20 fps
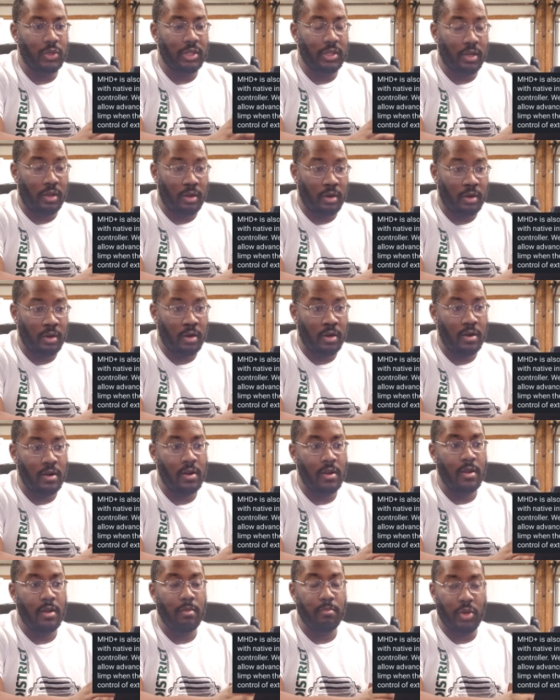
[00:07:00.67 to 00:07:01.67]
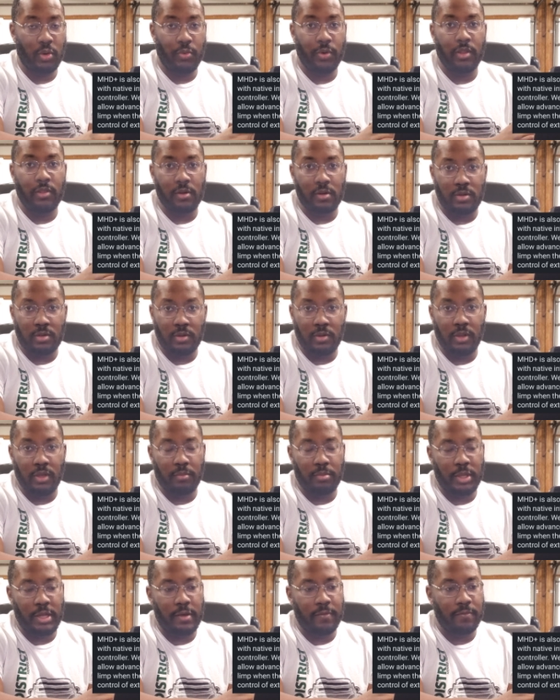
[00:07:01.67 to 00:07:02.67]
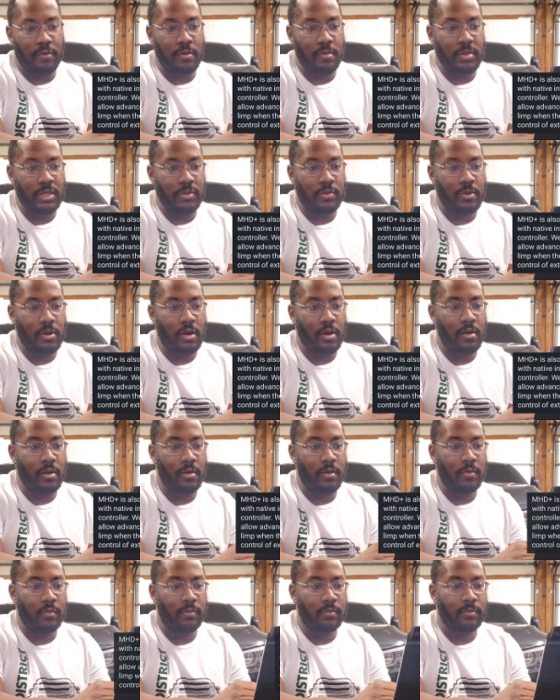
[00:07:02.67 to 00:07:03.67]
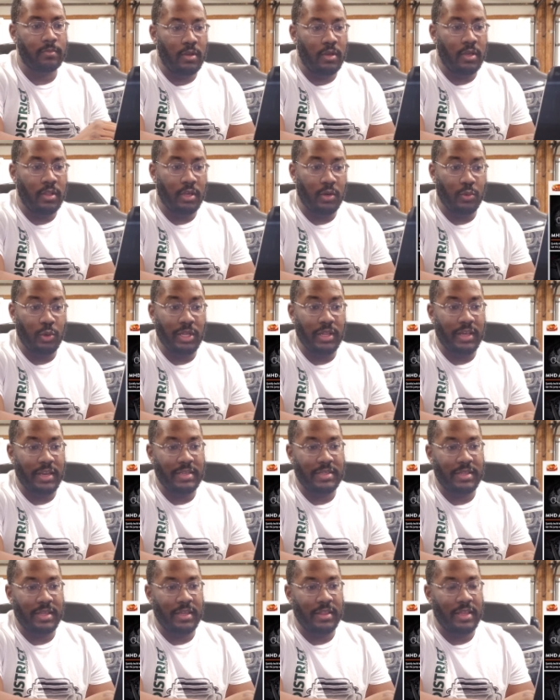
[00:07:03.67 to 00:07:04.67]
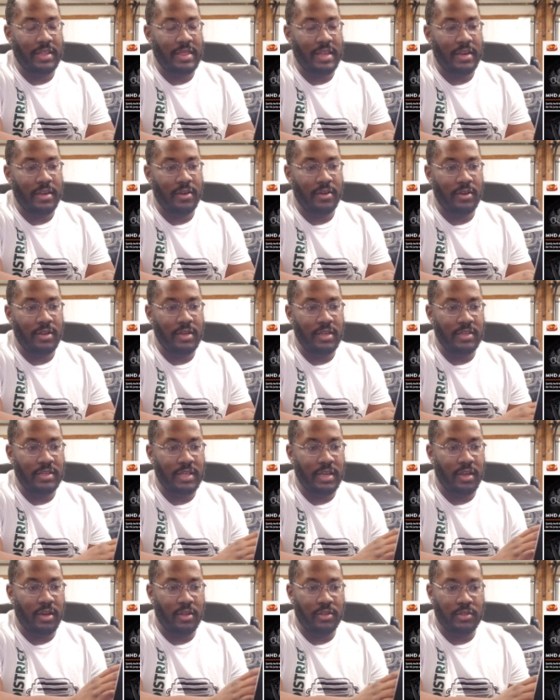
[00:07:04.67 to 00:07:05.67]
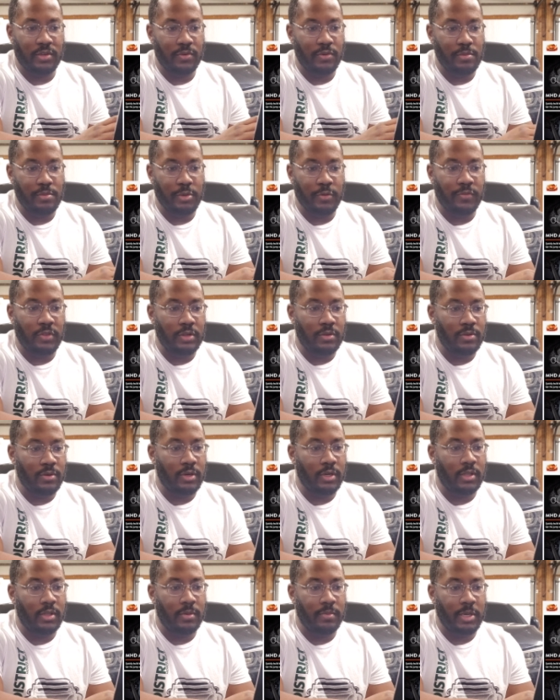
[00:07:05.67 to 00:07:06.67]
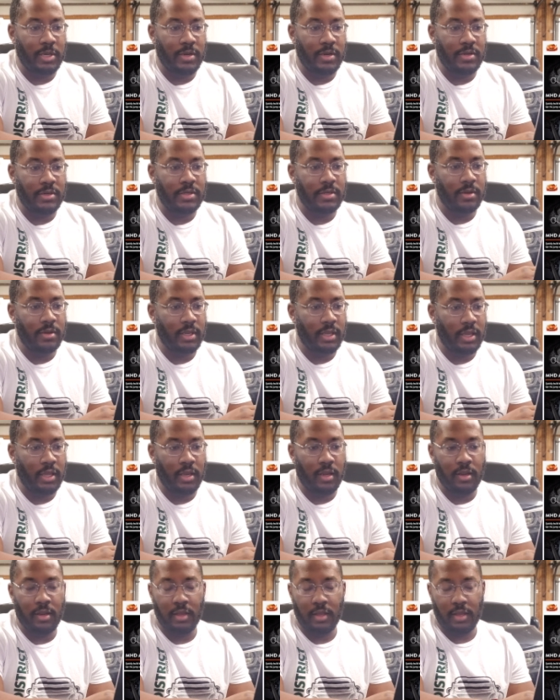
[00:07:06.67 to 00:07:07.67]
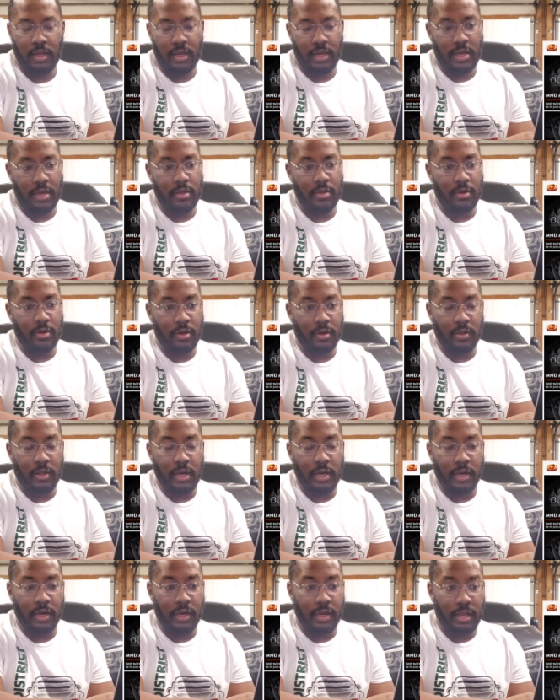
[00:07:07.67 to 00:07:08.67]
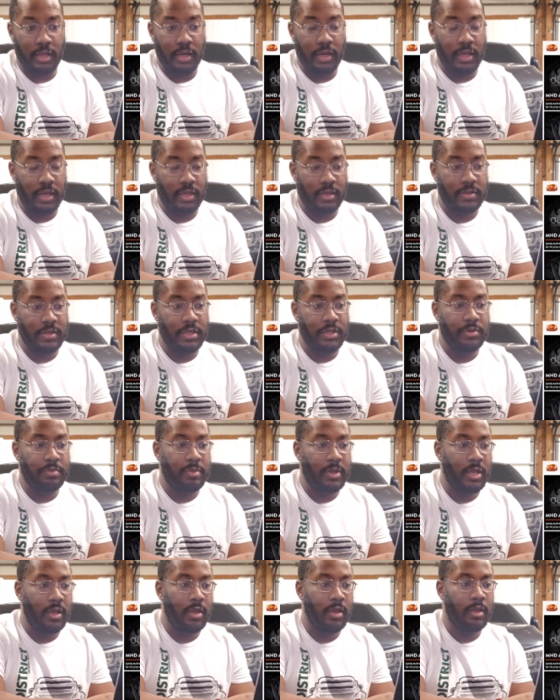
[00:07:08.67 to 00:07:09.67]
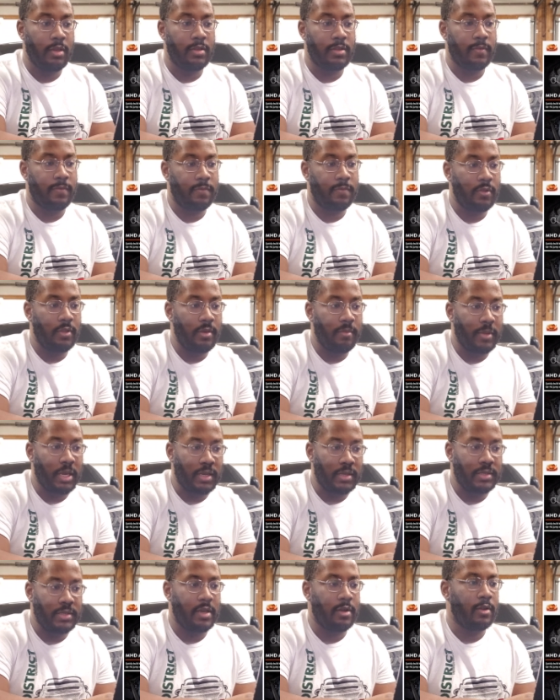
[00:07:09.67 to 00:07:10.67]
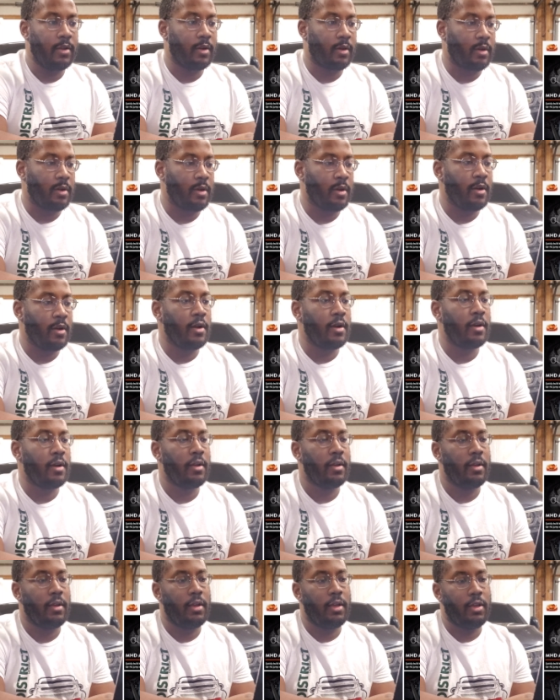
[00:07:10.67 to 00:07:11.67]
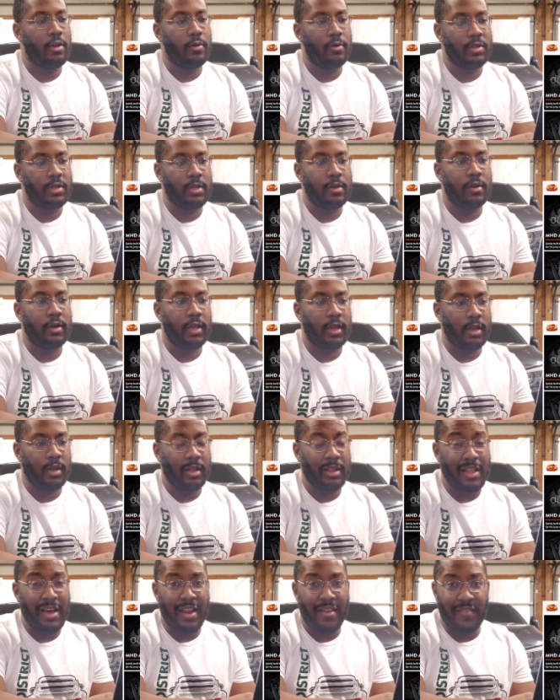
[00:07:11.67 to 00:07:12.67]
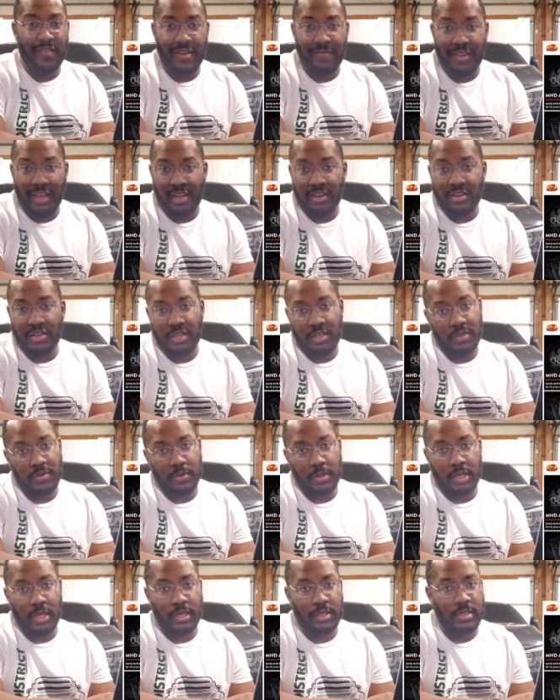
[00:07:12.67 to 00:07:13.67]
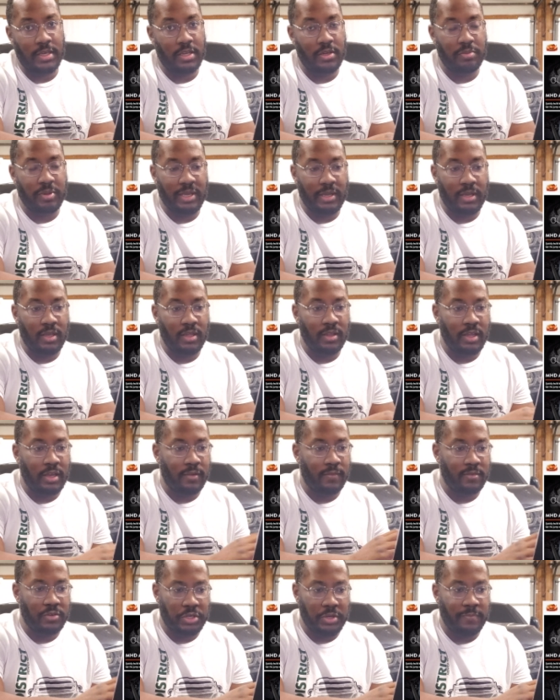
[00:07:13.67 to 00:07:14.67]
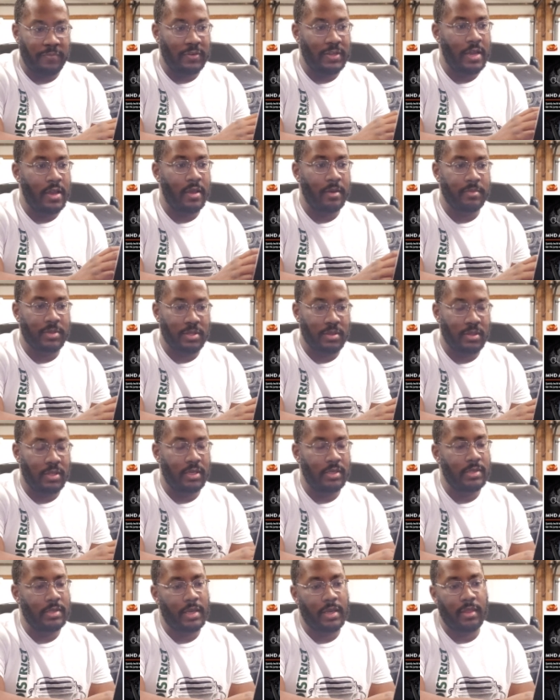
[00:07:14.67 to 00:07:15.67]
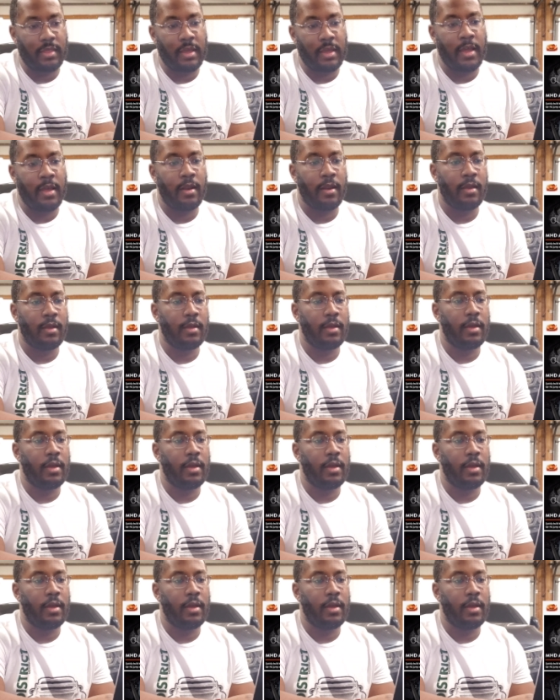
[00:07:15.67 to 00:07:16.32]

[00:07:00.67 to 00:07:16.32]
with the car, but with your tuning platform as well. And then one last thing that they noted is they also removed the torque limiter. So again, now you no longer need XHP to fully max out your car. You'll still get a lot of advantages with XHP, like shift times and things like that.